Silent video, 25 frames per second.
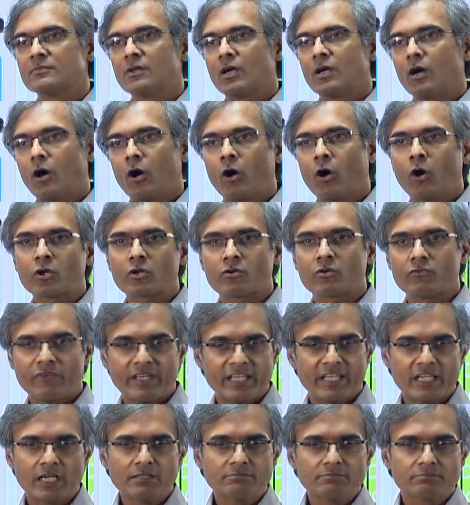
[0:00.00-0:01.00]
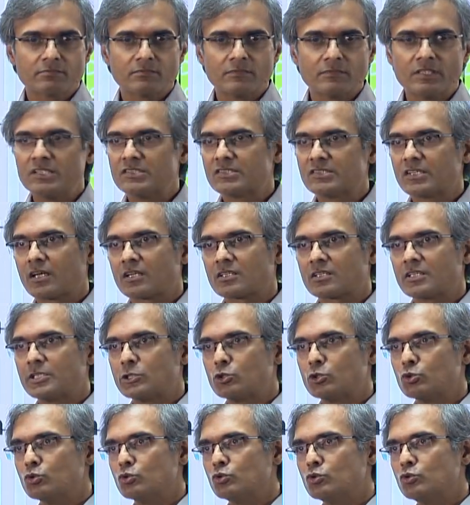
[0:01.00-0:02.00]
or Vega. These are the
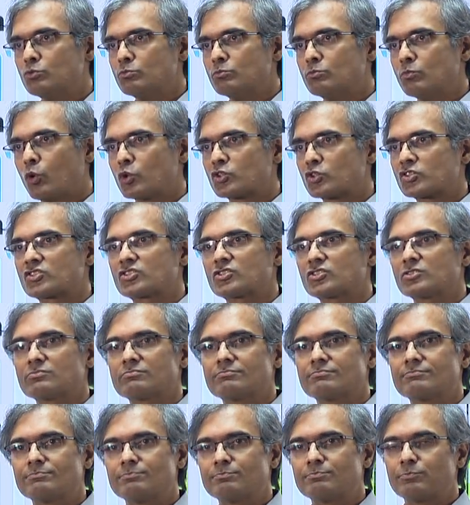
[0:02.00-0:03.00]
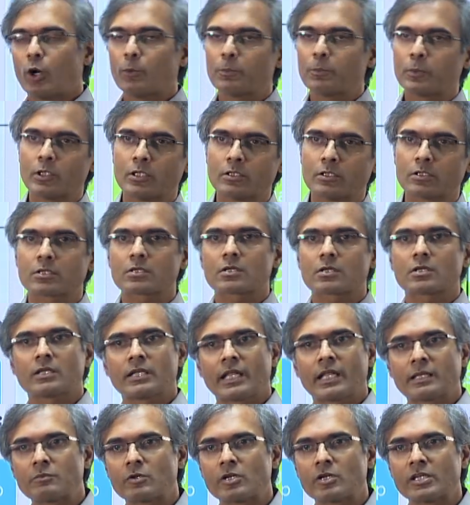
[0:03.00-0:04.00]
two most popular
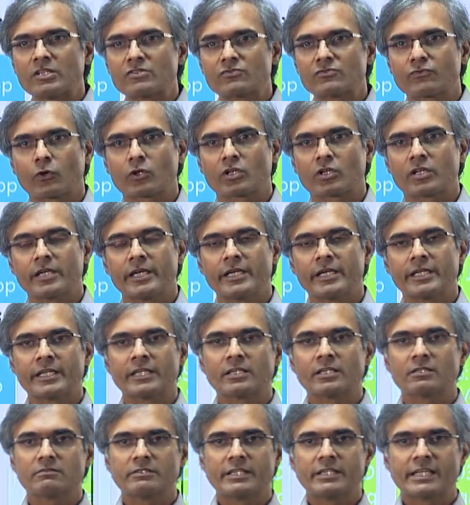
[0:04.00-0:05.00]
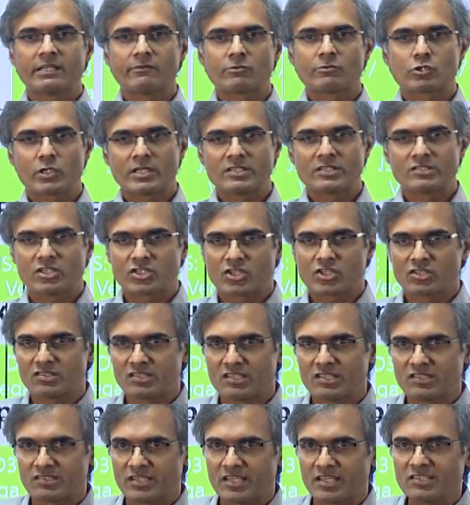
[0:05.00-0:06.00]
libraries for creating data visualizations
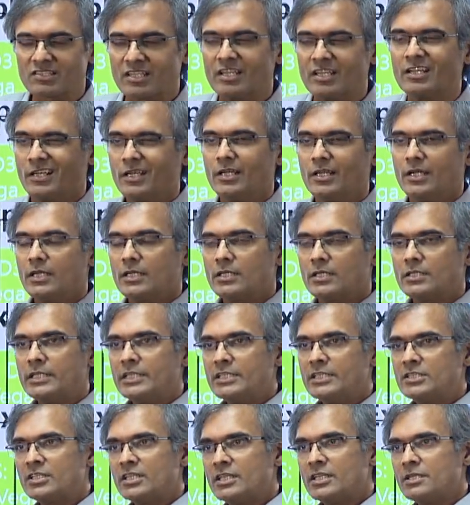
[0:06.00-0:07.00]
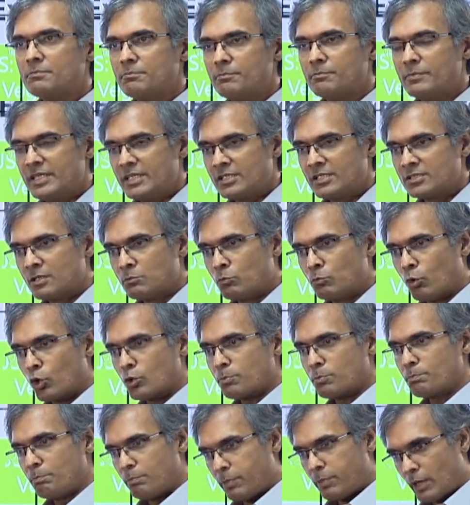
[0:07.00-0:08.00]
these days. D3 being the more
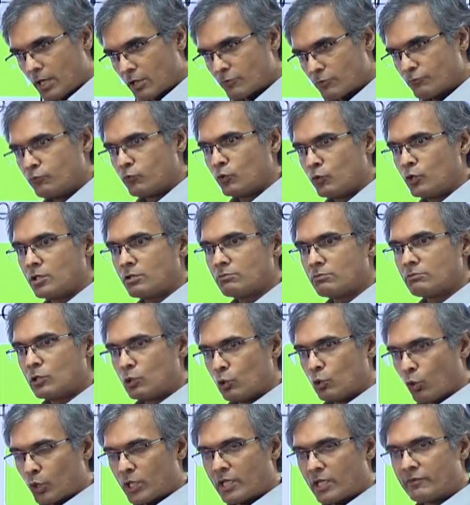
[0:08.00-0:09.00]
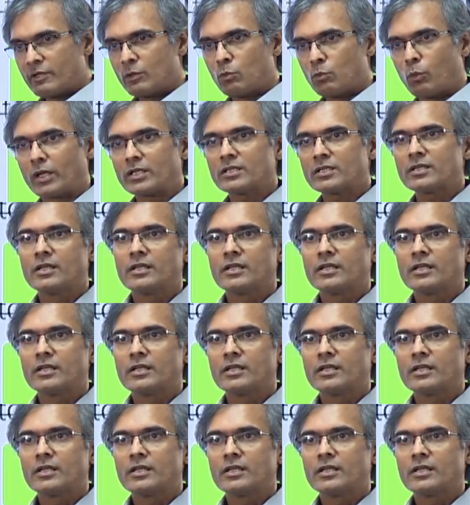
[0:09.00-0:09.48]
powerful low level one,